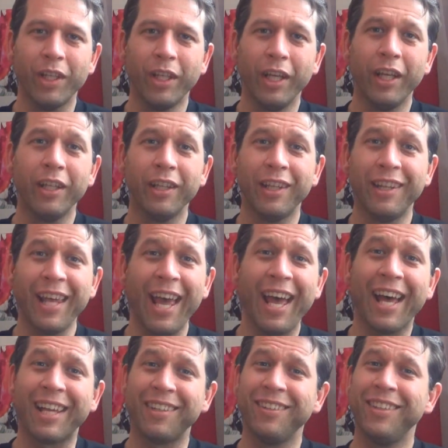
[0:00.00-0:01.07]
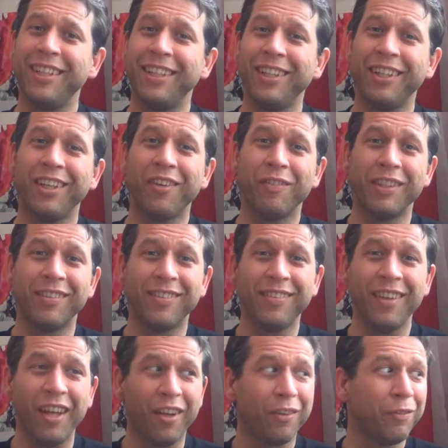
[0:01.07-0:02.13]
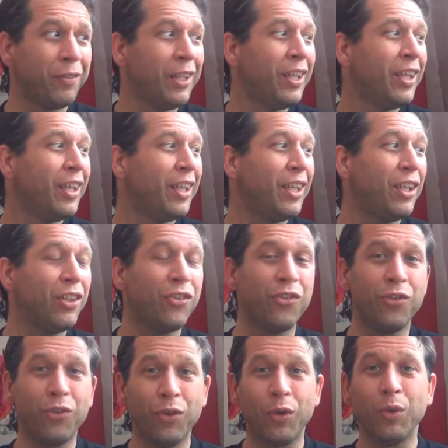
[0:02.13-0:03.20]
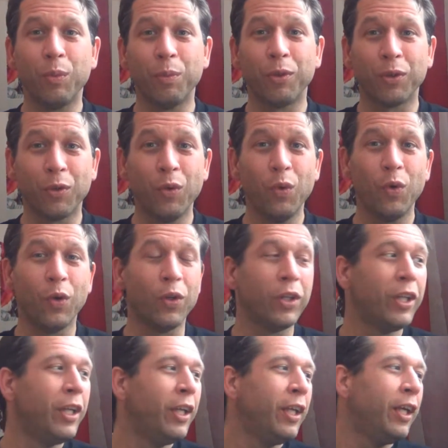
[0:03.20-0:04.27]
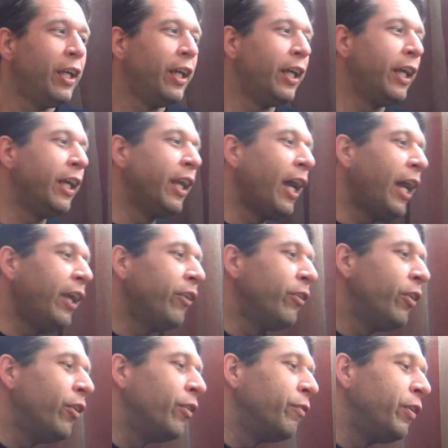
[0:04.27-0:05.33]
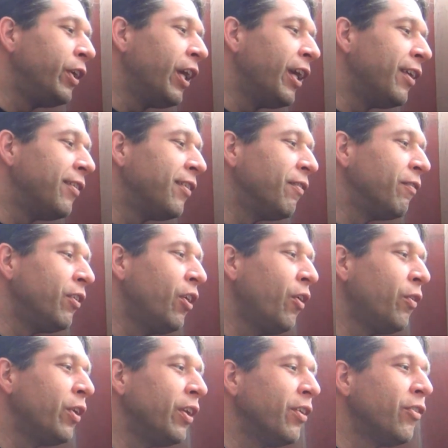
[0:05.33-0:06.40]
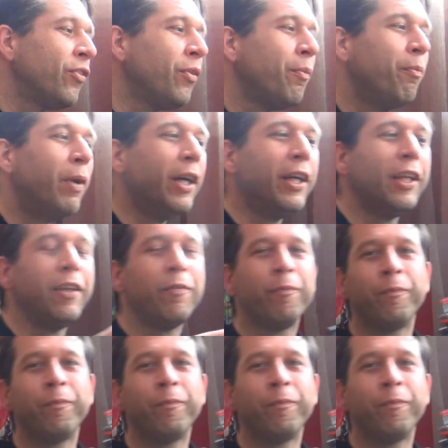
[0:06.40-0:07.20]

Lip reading: And that, in and of itself, is super cool. And I don't know if you guys have noticed, but